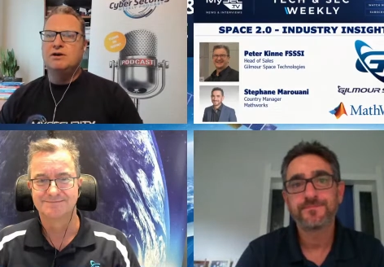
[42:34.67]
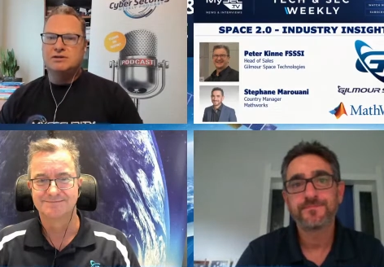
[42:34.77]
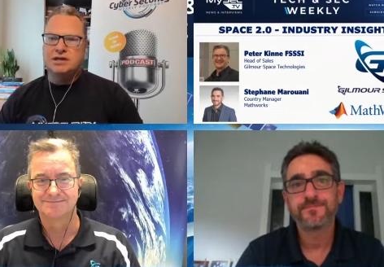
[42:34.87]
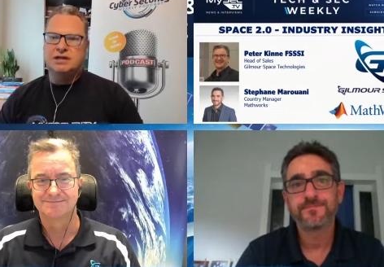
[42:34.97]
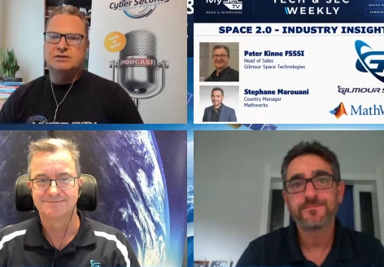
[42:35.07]

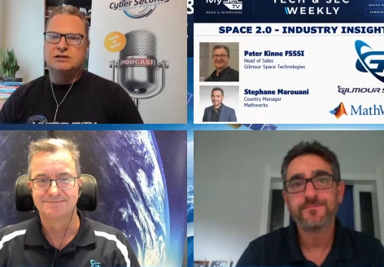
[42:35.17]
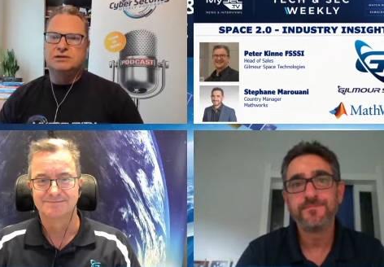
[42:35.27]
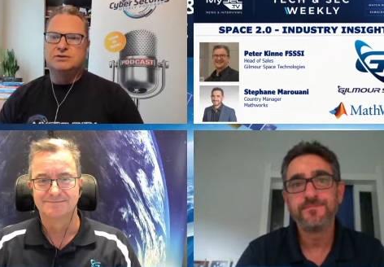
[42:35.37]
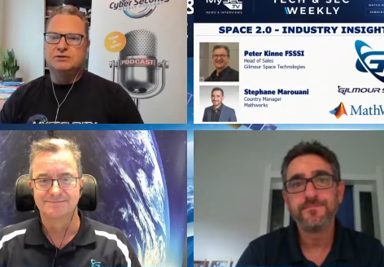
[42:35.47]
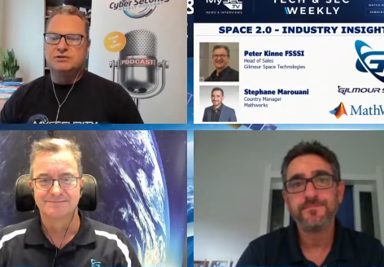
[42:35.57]
Speaker 1: those key
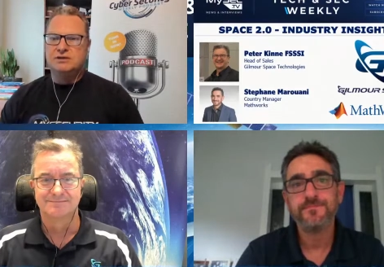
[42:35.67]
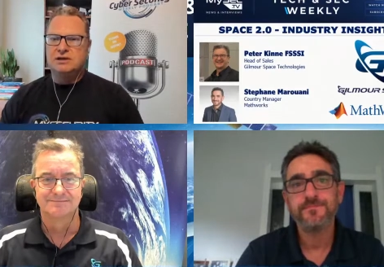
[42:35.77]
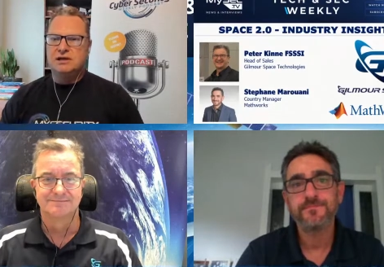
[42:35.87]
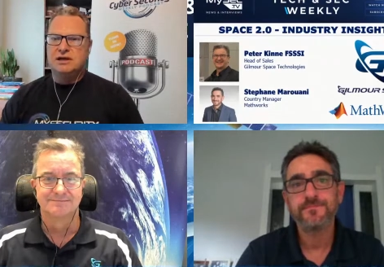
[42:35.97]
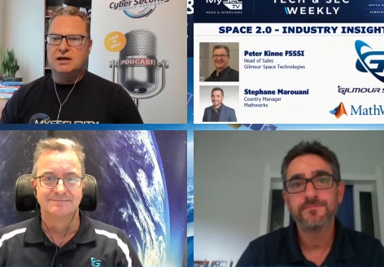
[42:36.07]
skills
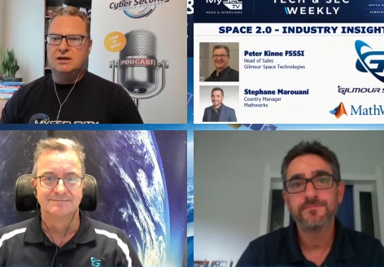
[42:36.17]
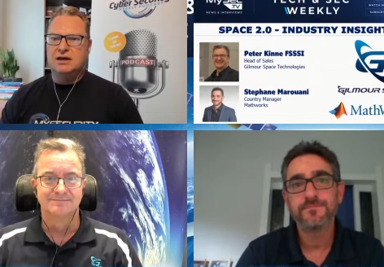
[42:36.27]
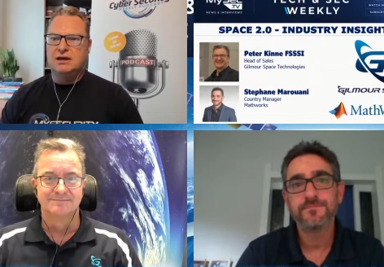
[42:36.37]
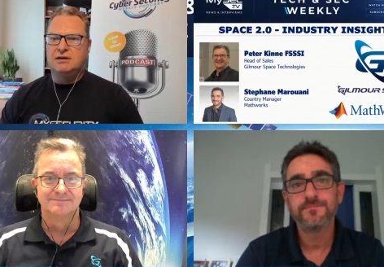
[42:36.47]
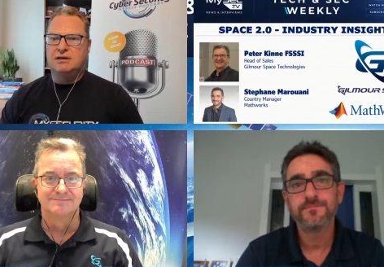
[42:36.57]
uh,
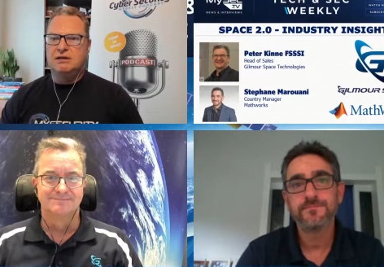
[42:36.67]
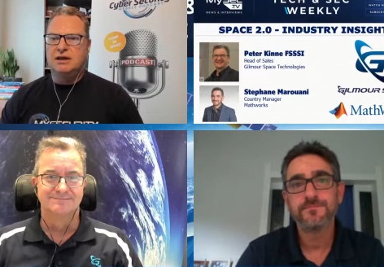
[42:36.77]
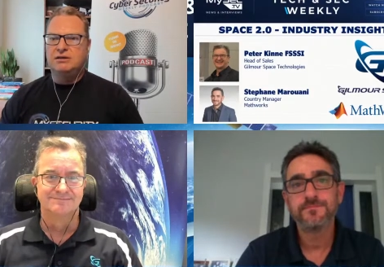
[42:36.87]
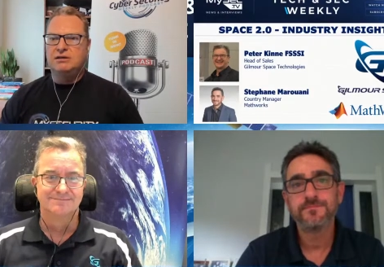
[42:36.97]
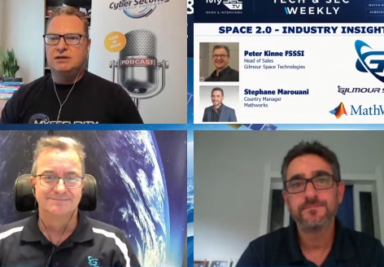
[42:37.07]
that
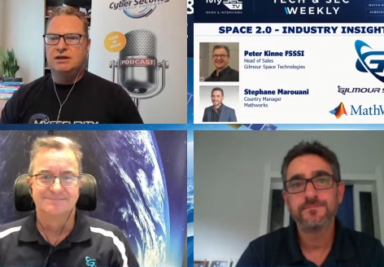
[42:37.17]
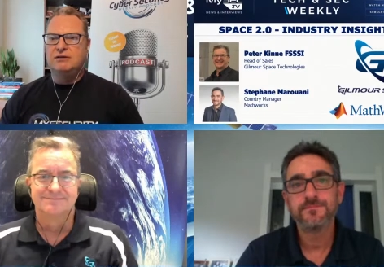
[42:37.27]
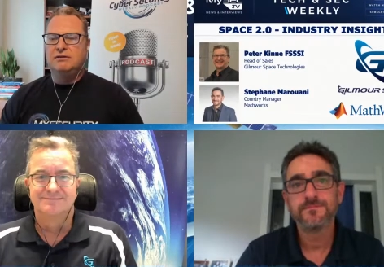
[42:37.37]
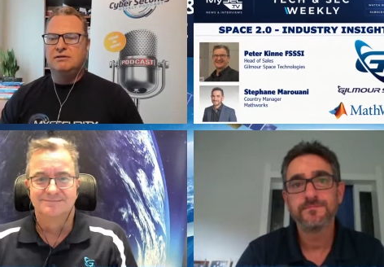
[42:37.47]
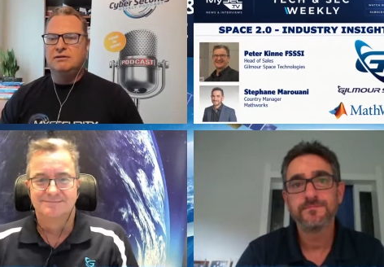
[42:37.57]
that you
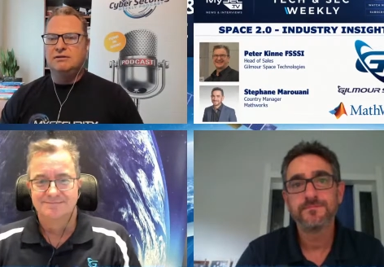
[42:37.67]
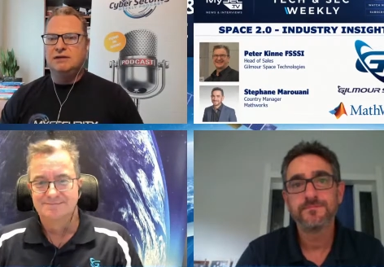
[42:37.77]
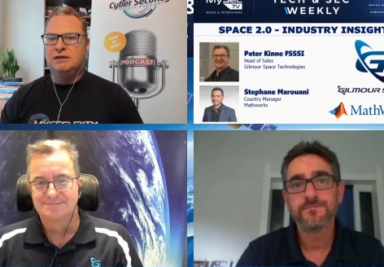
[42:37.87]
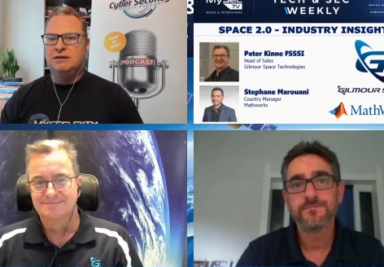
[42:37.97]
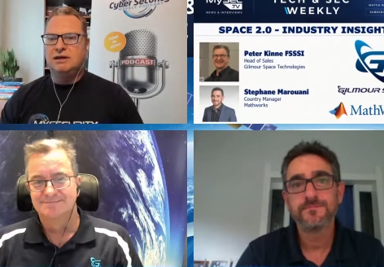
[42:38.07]
think
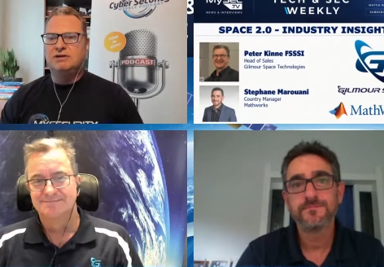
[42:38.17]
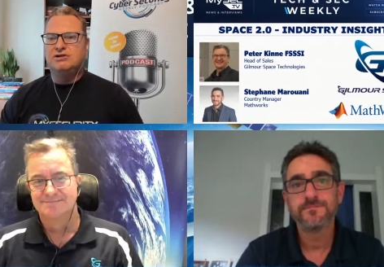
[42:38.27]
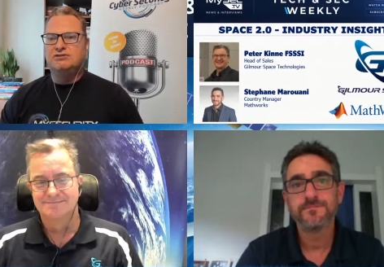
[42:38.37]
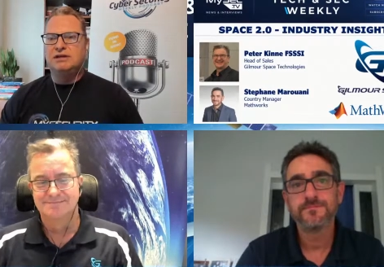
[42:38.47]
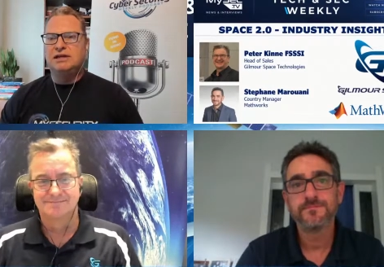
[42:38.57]
the
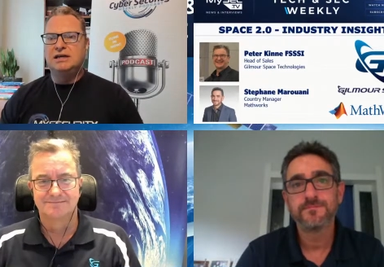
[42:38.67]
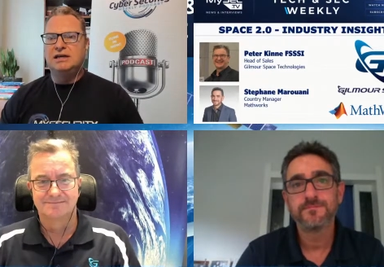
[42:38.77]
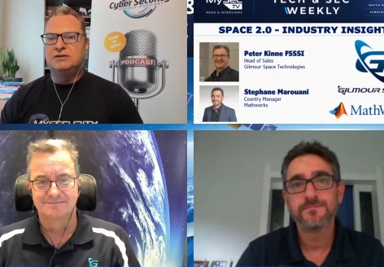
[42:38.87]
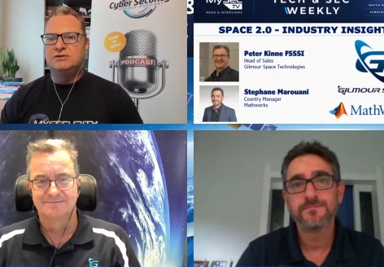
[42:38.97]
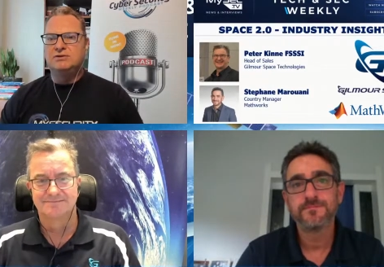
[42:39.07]
industry
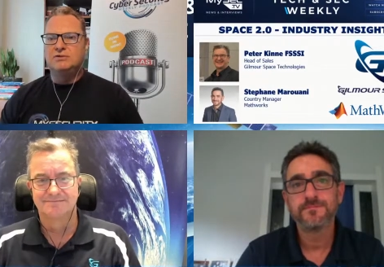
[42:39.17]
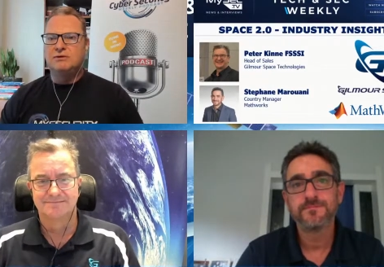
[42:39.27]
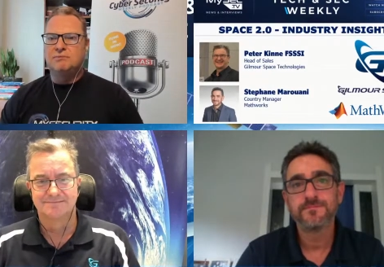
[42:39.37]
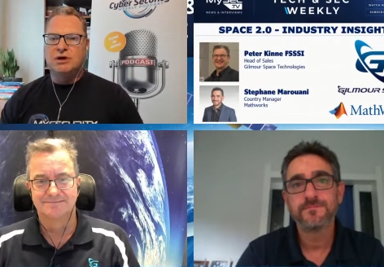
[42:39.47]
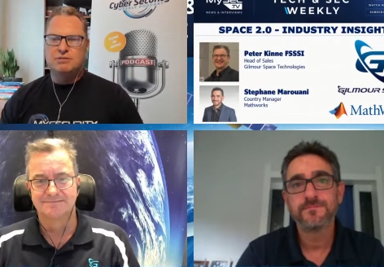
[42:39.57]
needs
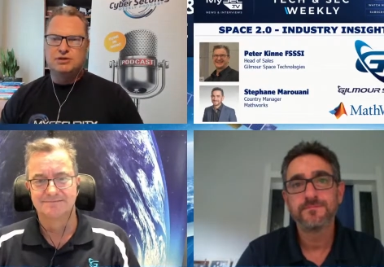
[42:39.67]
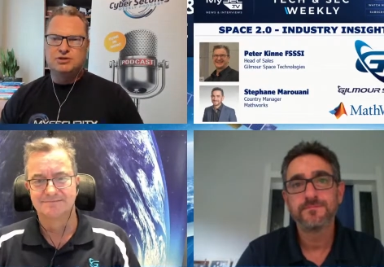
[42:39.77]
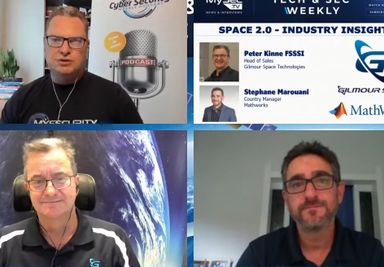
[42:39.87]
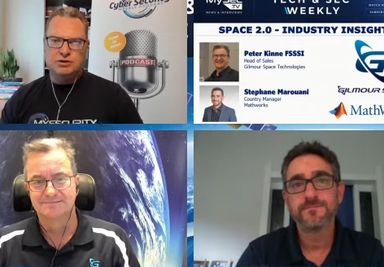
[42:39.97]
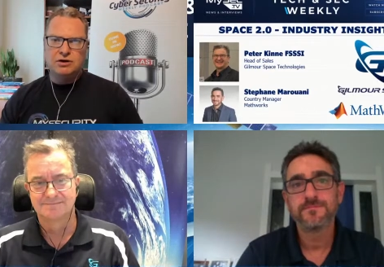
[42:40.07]
or might be
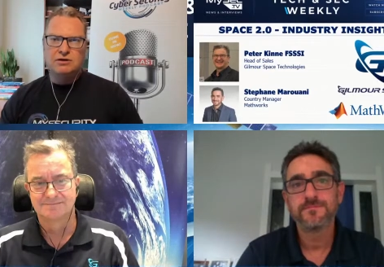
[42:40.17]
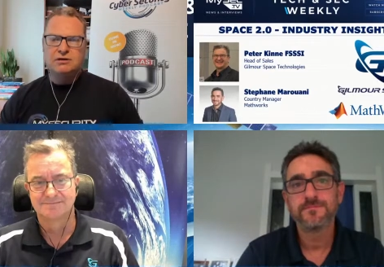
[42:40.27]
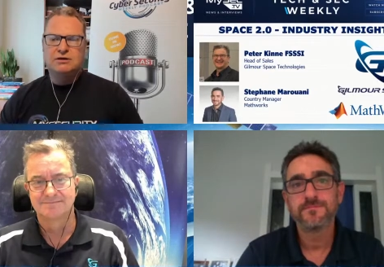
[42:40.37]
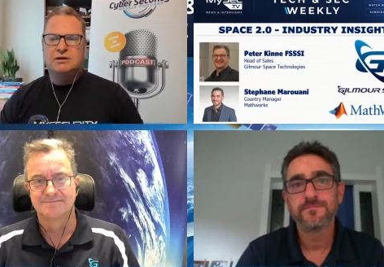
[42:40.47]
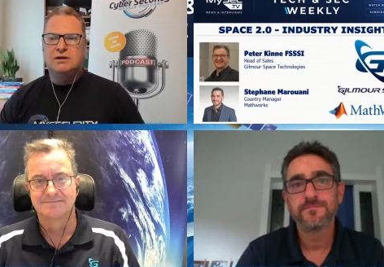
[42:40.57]
short on?